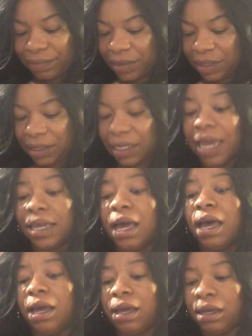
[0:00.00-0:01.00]
Stay
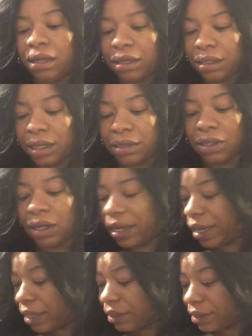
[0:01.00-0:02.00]
young. That's all
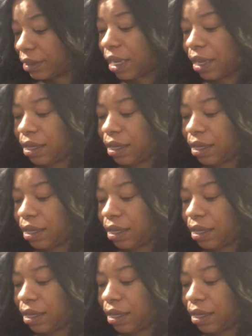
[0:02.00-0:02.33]
I got to say.